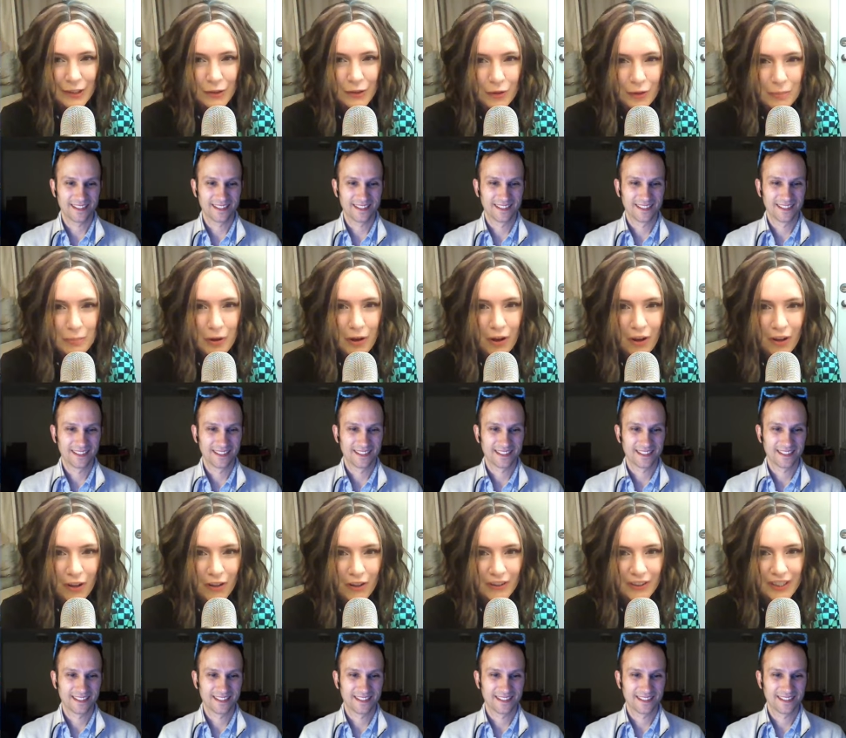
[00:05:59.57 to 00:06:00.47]
Speaker 1: Logan
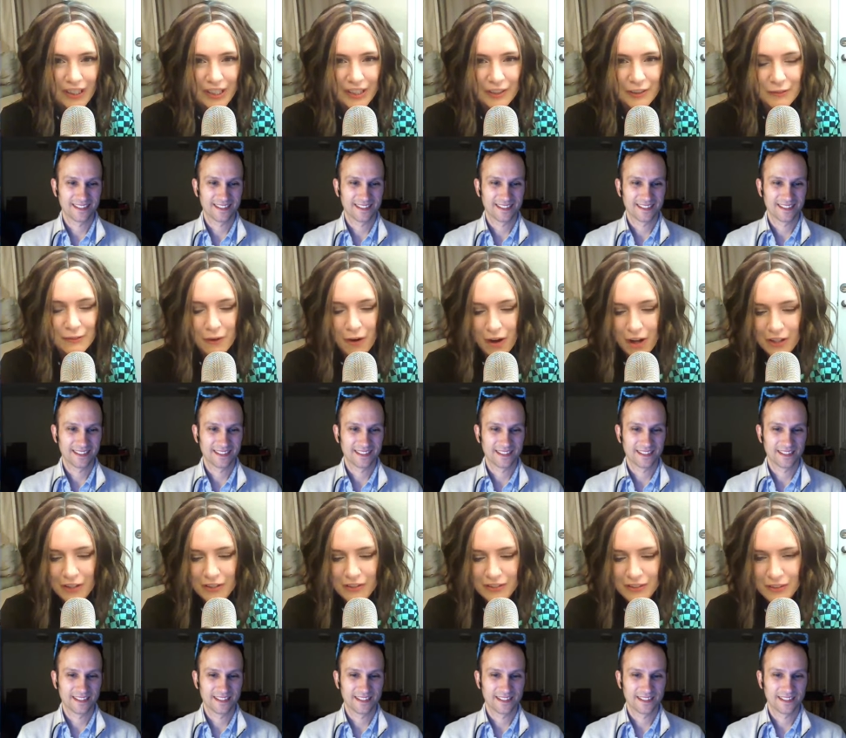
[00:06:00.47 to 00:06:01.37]
Paul or Adin
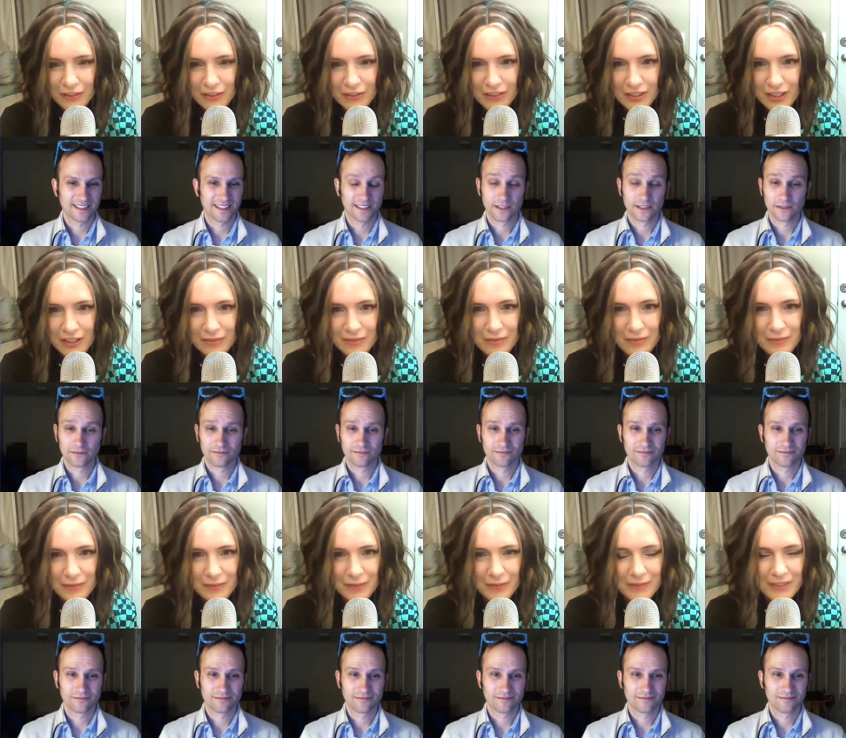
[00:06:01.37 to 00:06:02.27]
Ross or those kind of
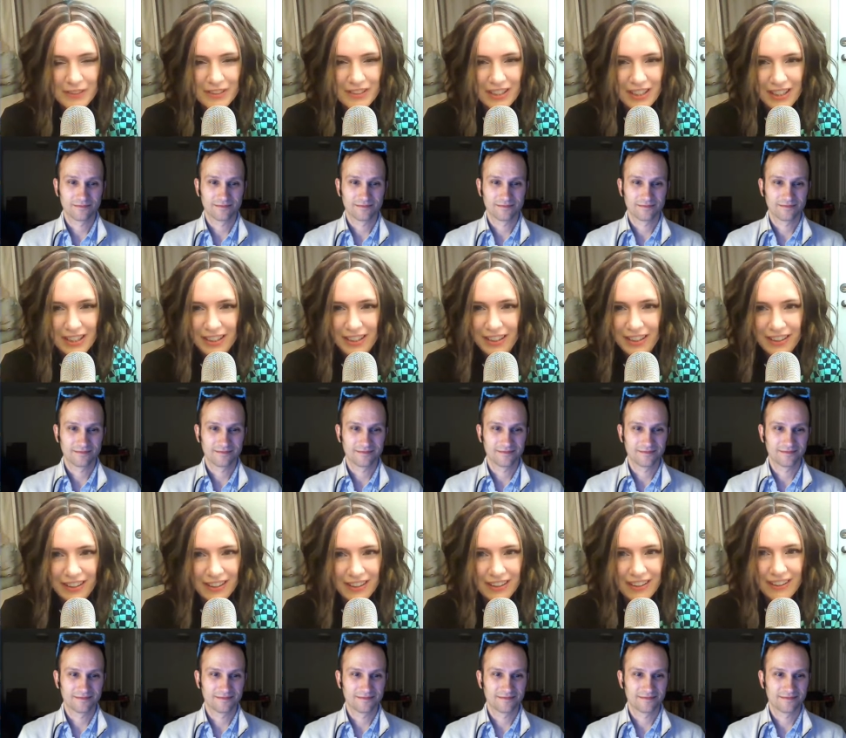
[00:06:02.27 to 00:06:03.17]
people. I'm just like,
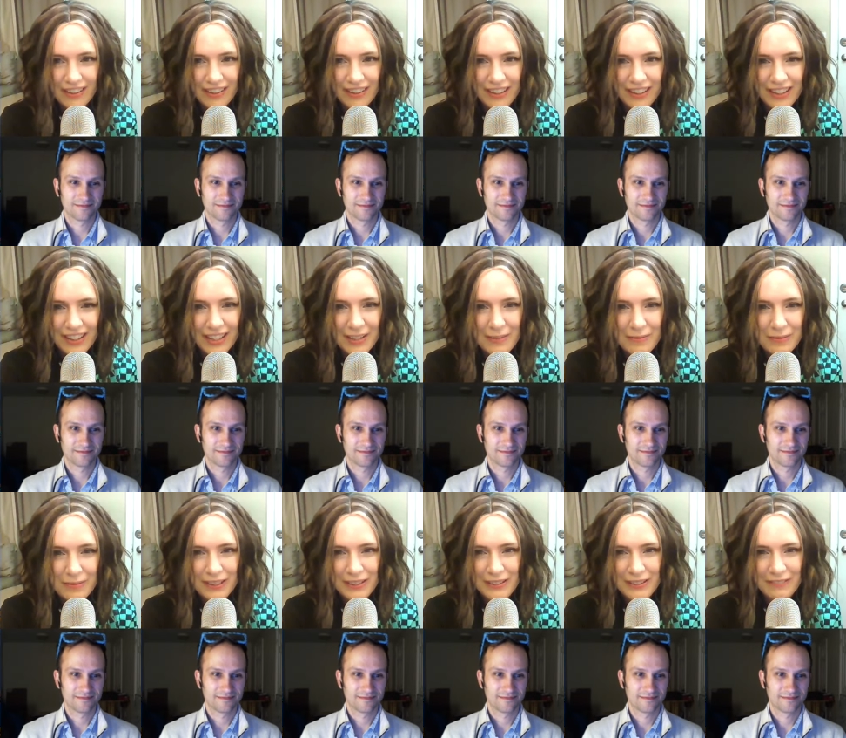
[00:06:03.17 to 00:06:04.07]
I
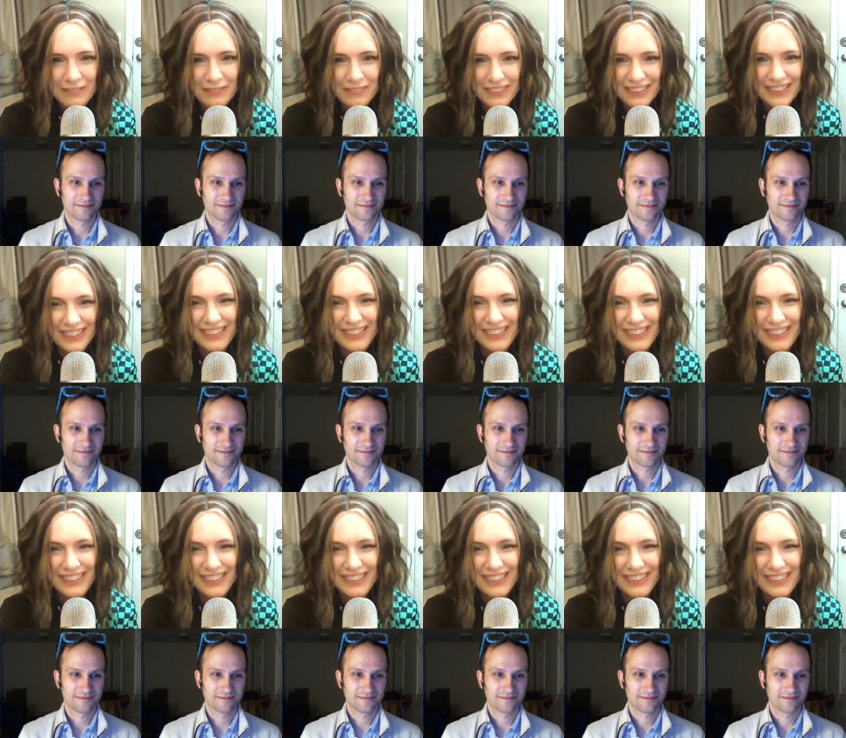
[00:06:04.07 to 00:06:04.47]
can't believe.